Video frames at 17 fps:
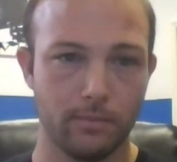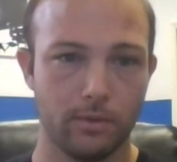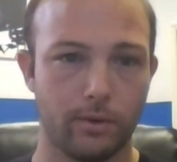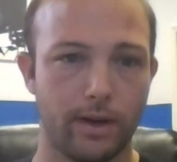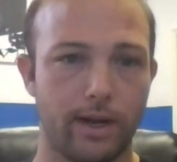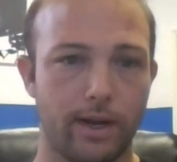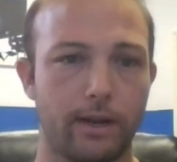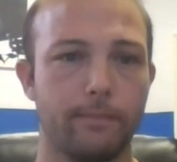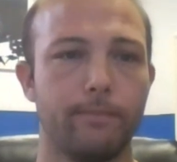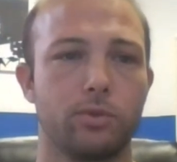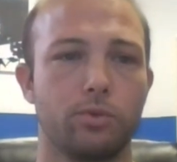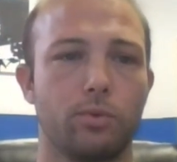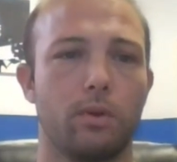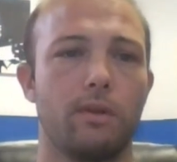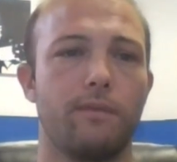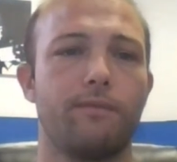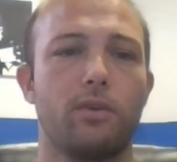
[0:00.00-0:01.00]
Okay. It's
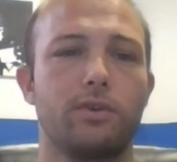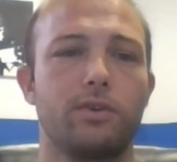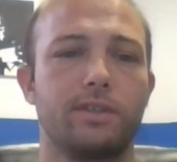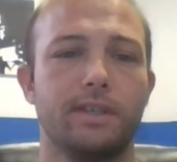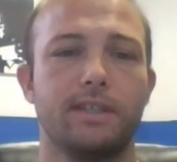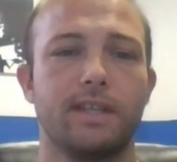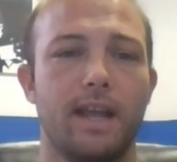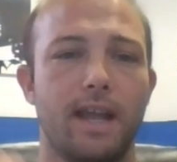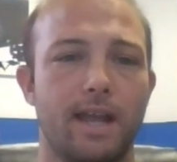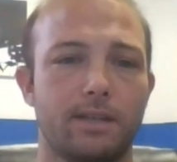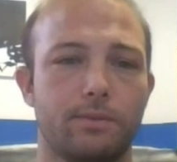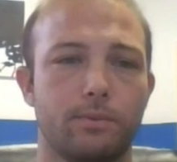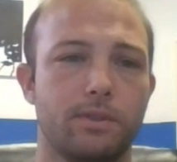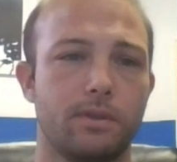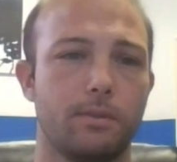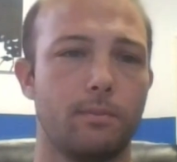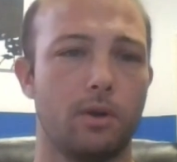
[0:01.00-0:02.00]
one of the first things I ask when
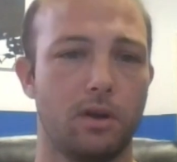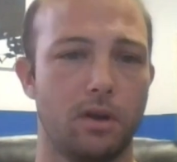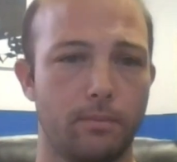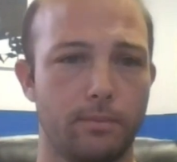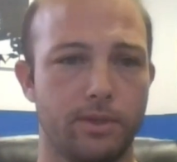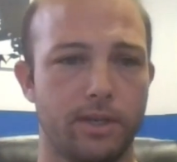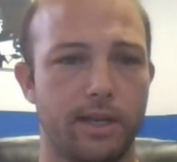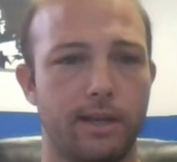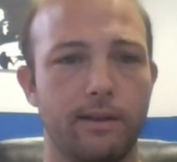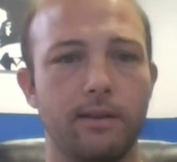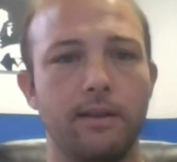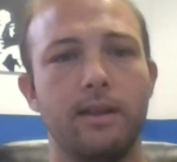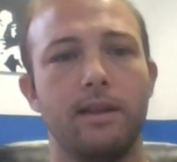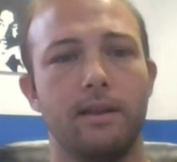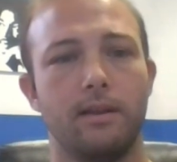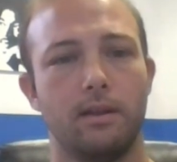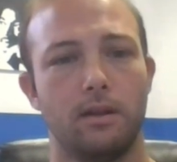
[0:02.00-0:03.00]
someone comes in
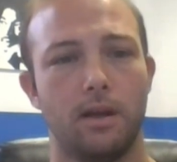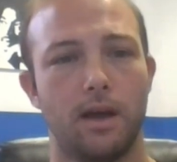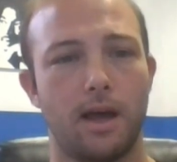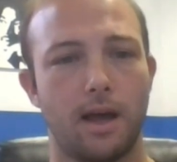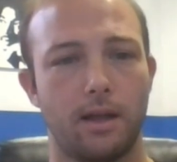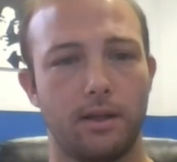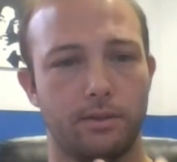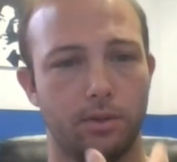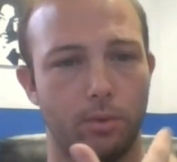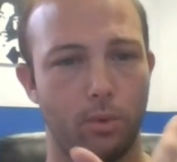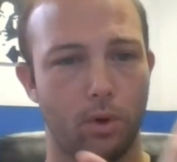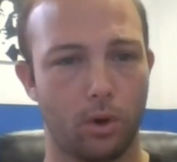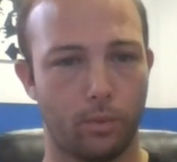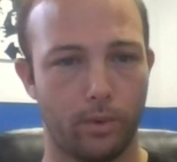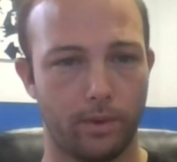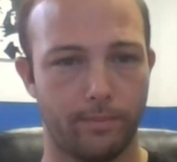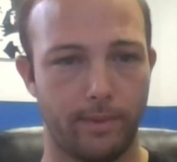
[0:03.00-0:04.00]
to
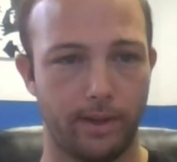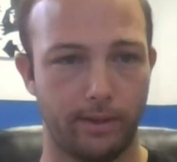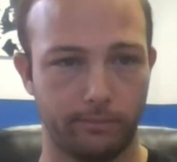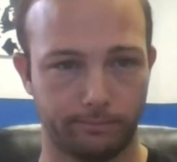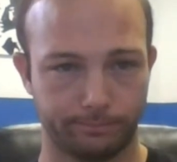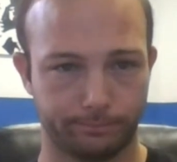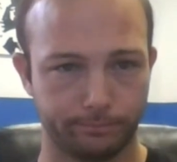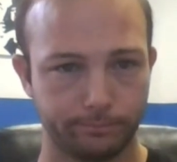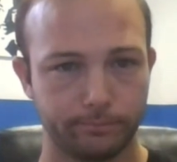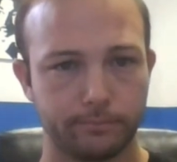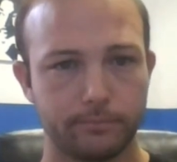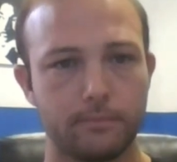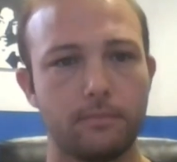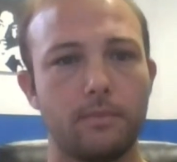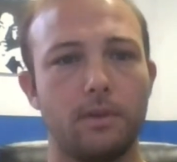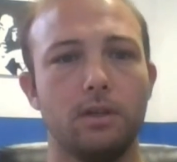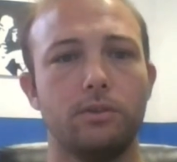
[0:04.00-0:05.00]
work with me.
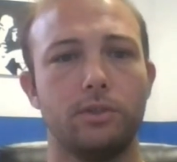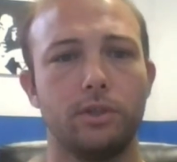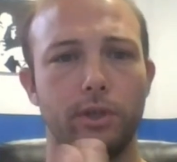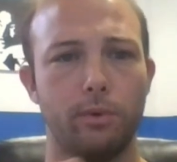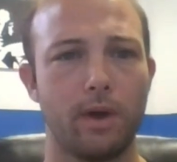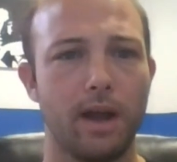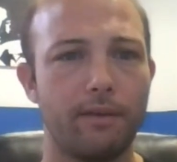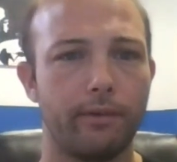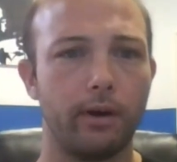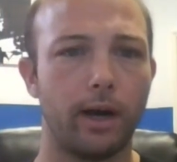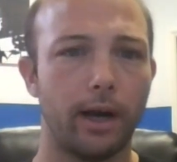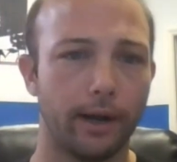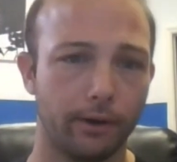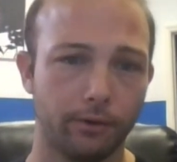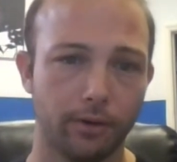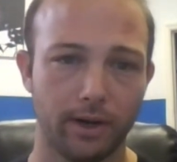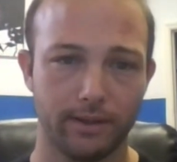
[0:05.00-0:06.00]
Do you have a line
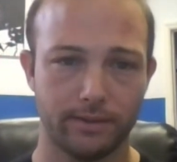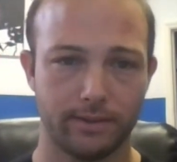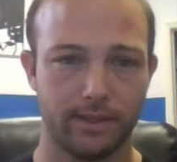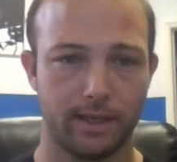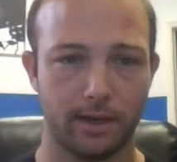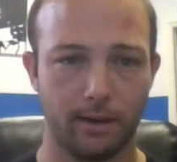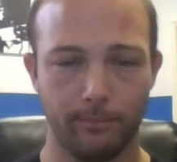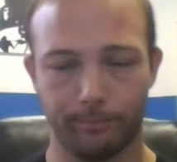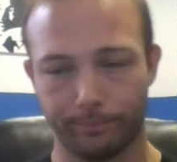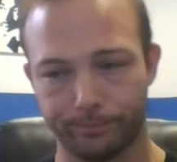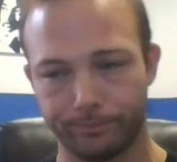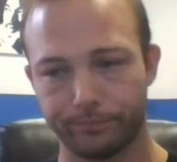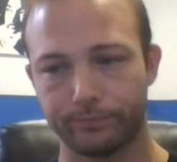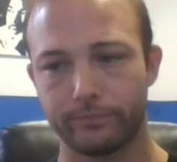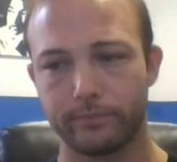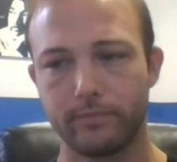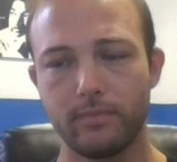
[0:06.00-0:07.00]
of credit set up?
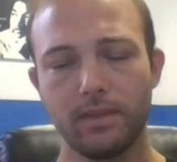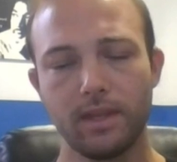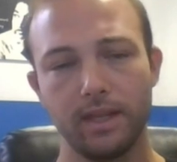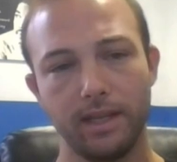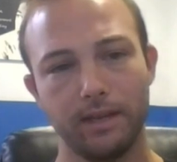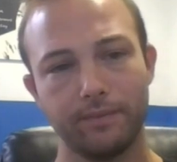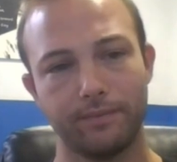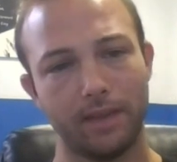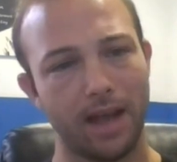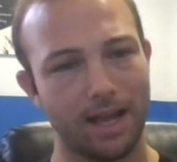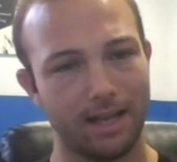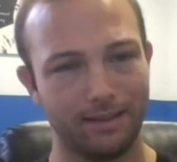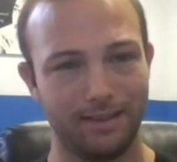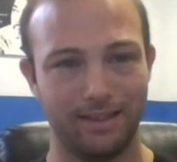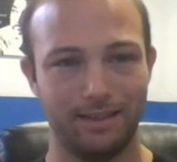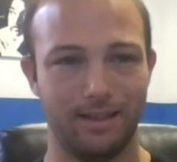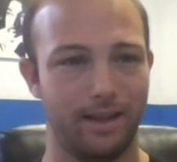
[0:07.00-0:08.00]
If
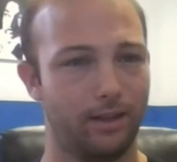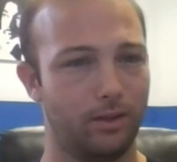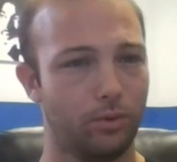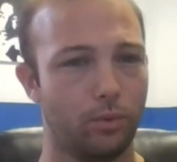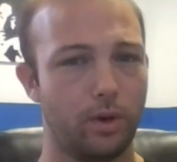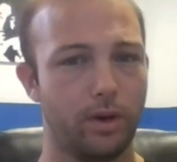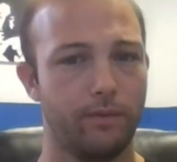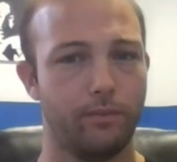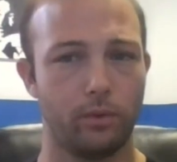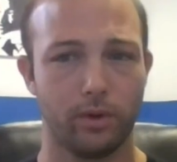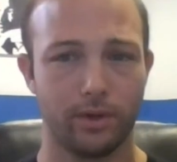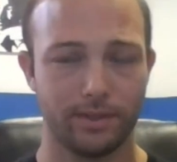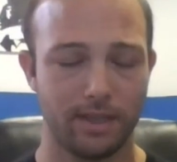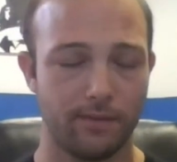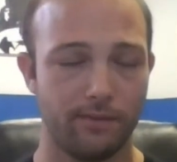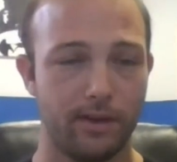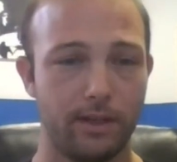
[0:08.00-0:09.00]
not, they take 24 to
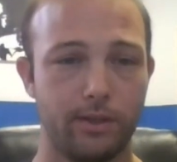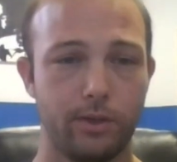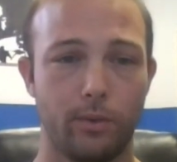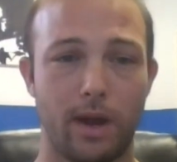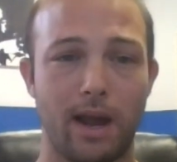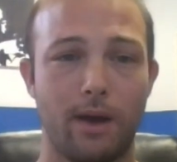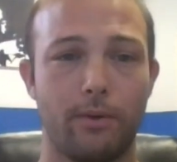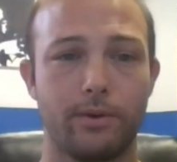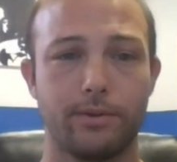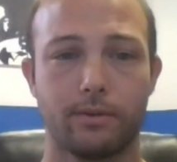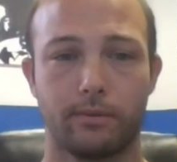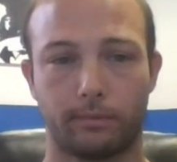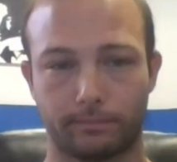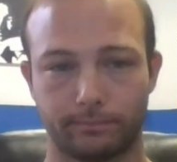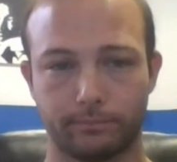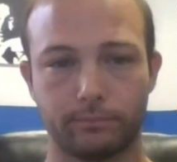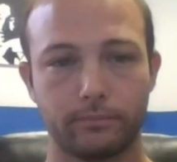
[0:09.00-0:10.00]
72 hours.
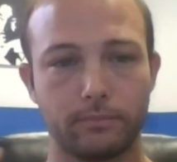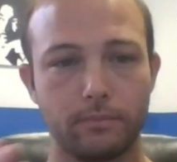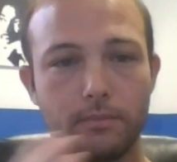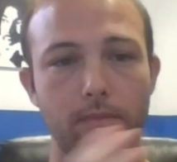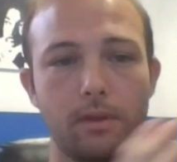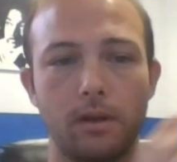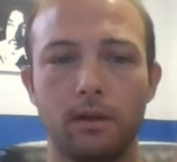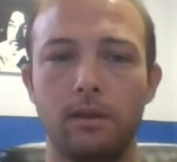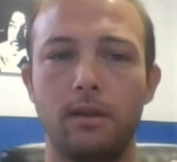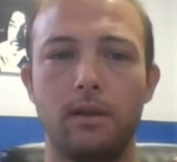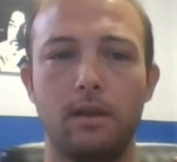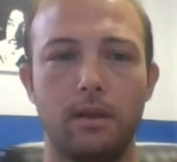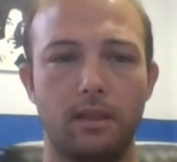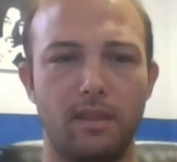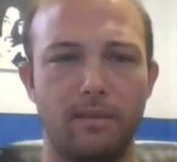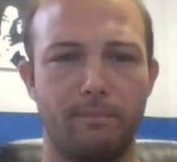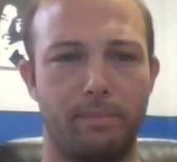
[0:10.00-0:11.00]

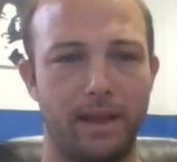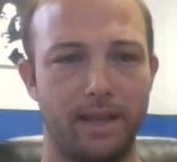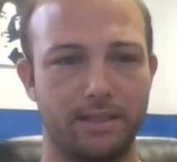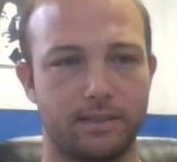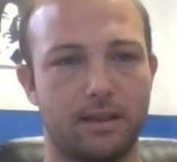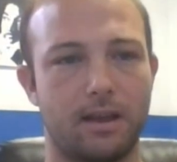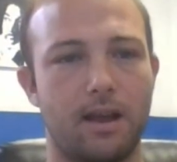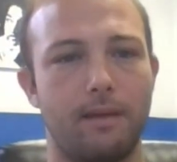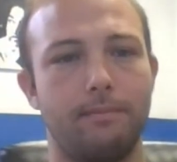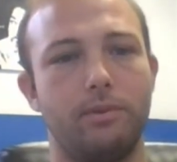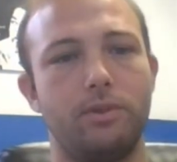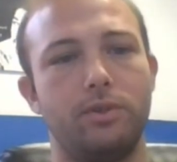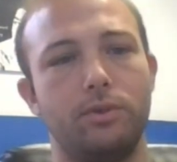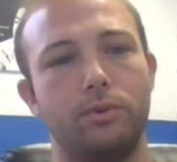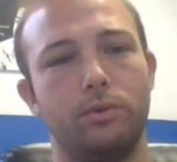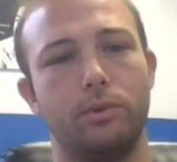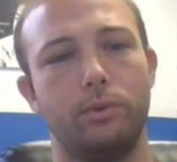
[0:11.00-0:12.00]
The best time
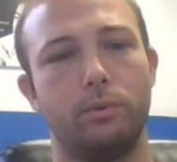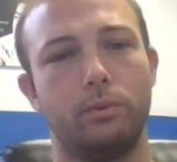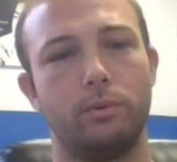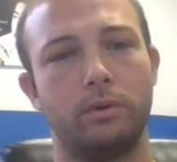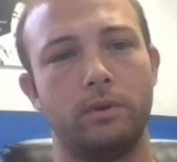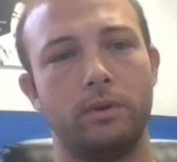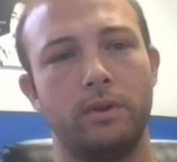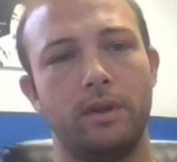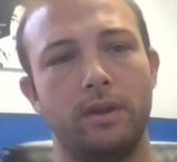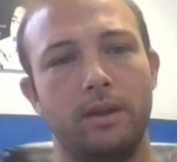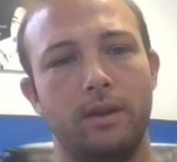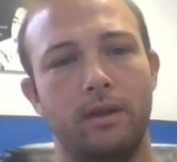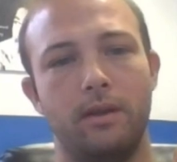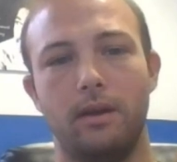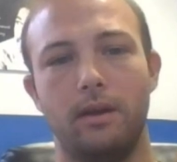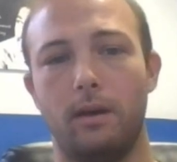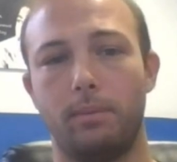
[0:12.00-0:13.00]
to
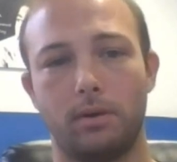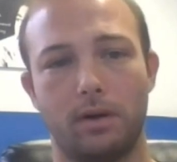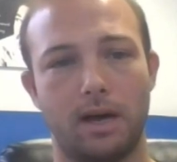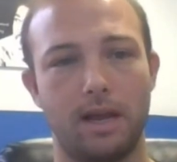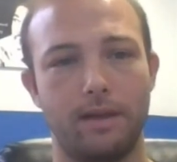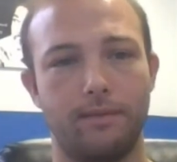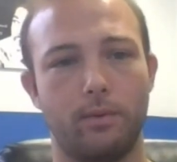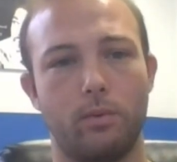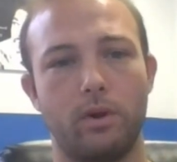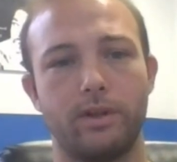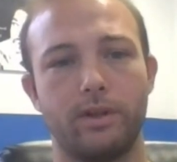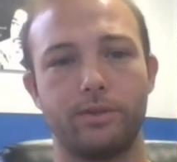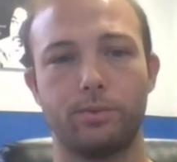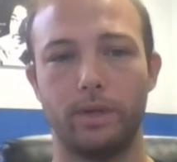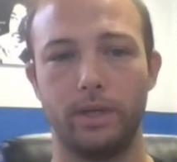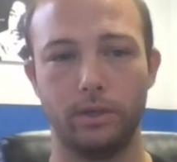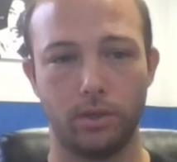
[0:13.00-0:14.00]
apply for one is
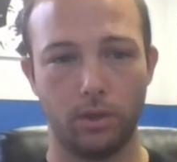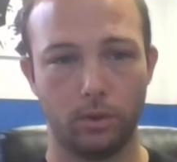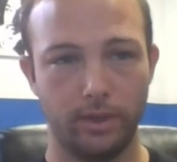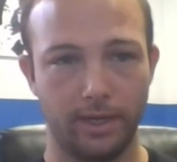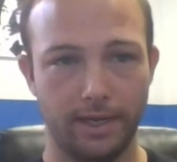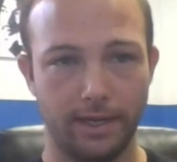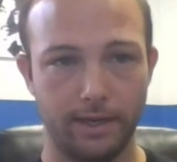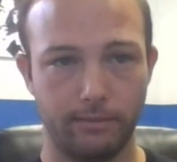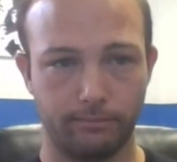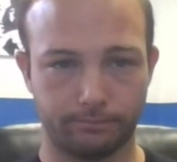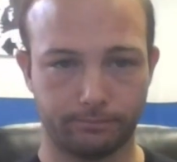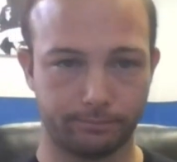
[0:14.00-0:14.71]
when you don't need it.